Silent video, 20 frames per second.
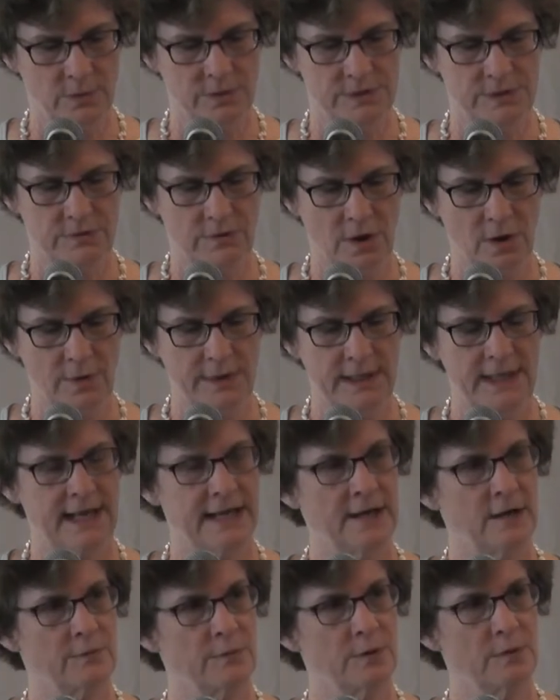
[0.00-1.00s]
was growing
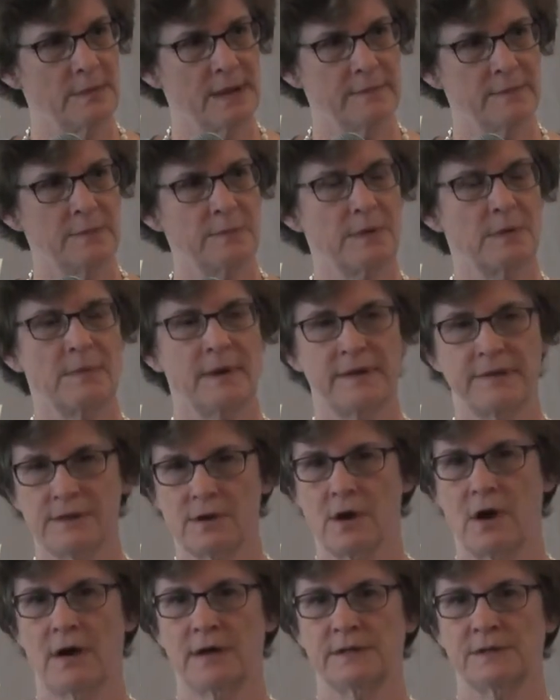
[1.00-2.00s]
and our per member per month
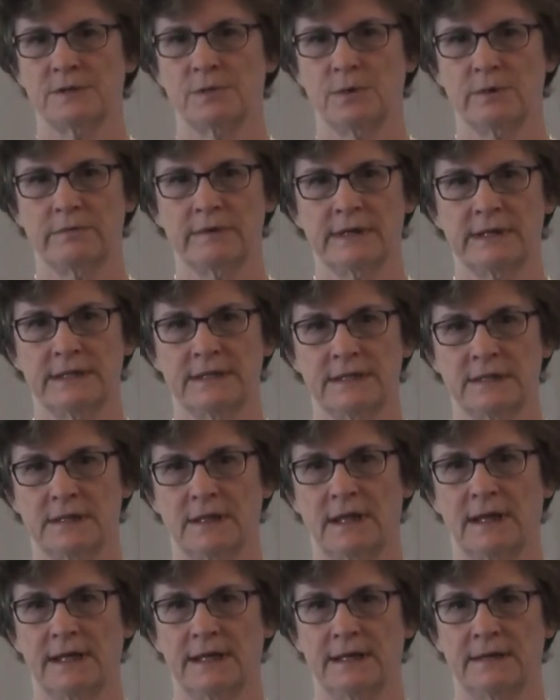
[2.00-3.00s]
costs were really
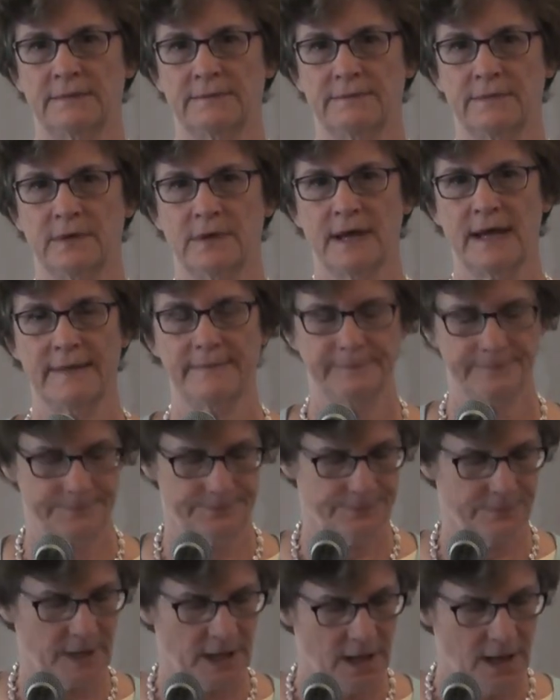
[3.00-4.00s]
declining. Okay?
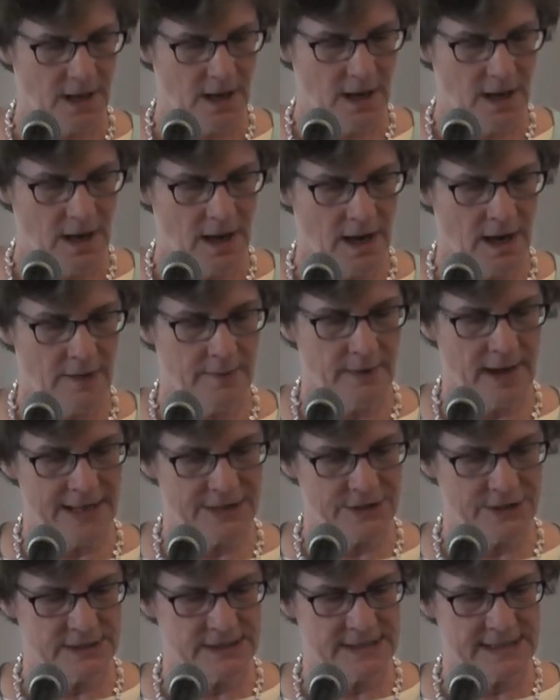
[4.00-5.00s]
I
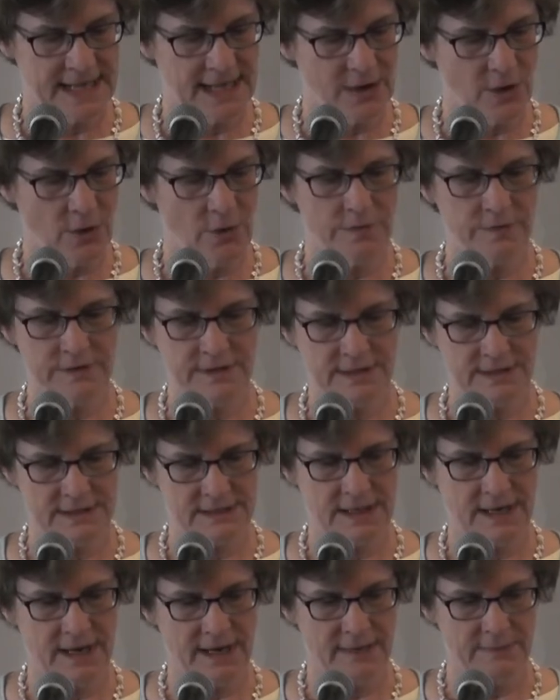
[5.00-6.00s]
should say over this
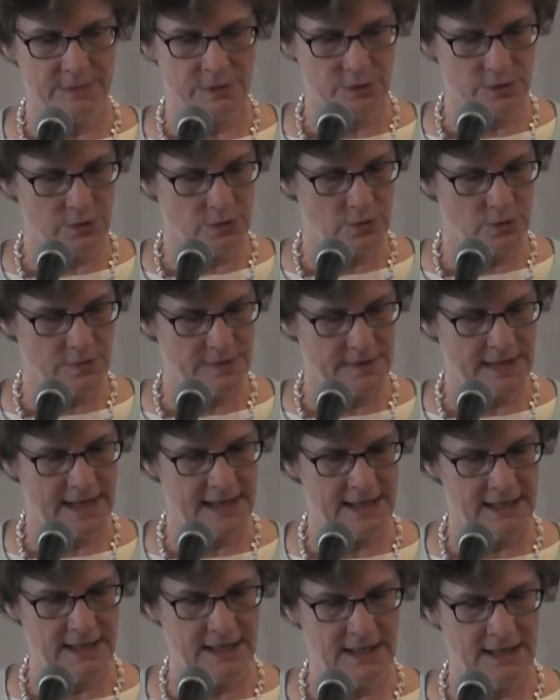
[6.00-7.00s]
time too
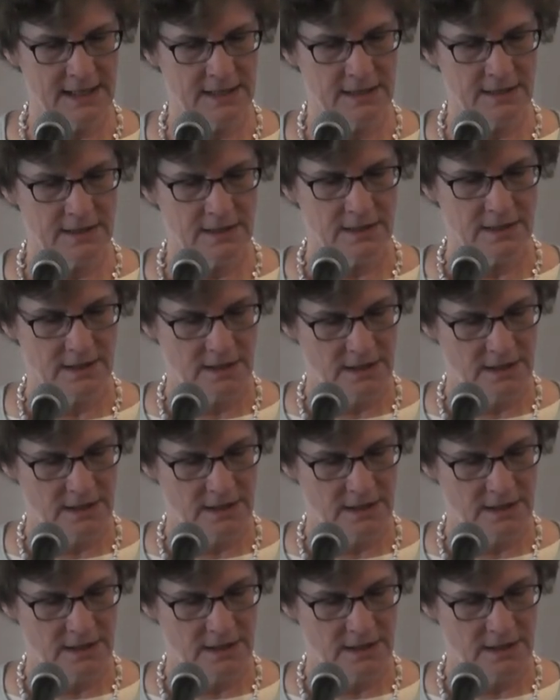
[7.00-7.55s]
that in